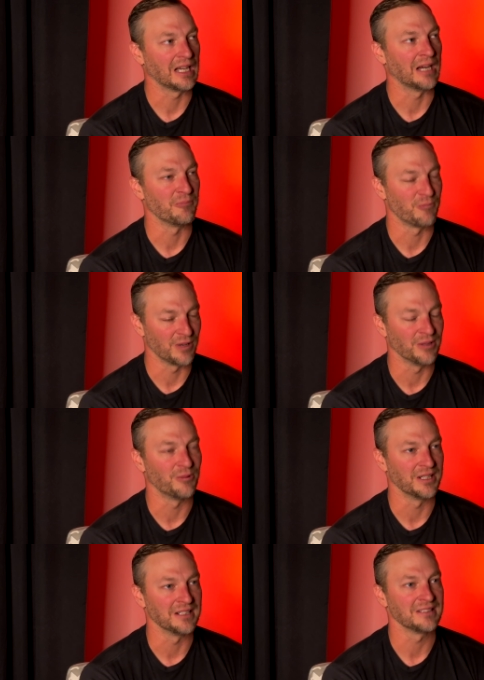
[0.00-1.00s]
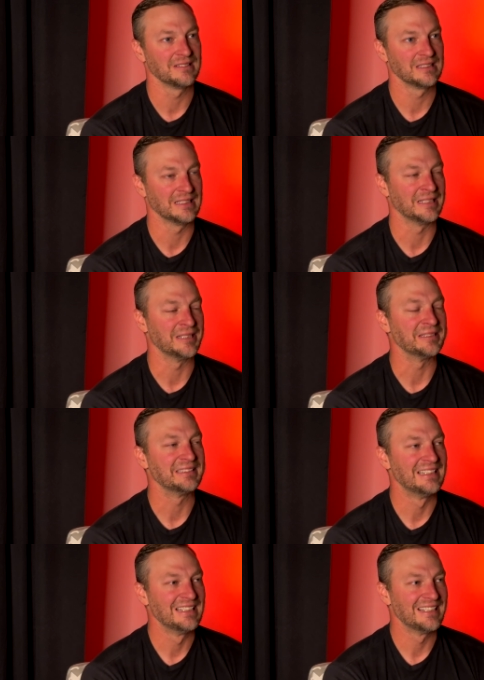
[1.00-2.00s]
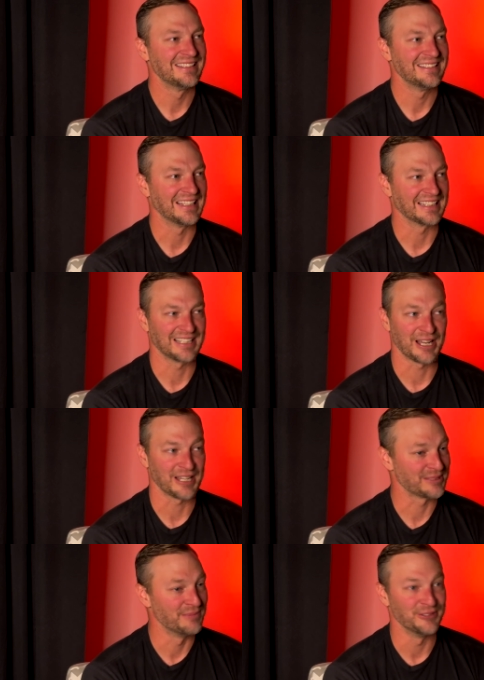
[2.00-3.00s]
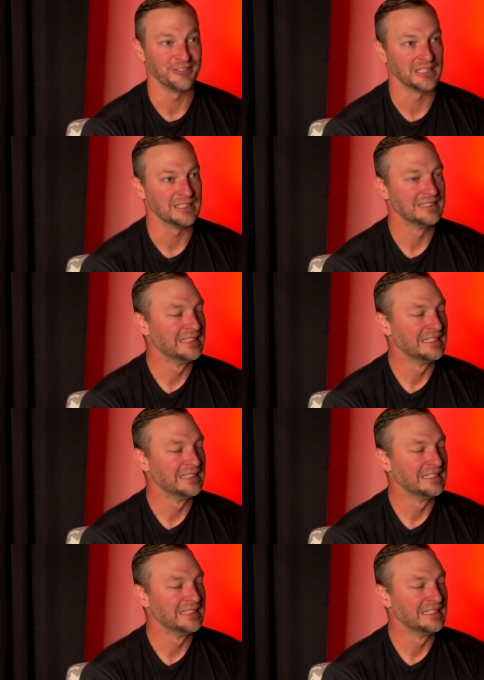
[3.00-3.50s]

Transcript: I'm well aware that God's moving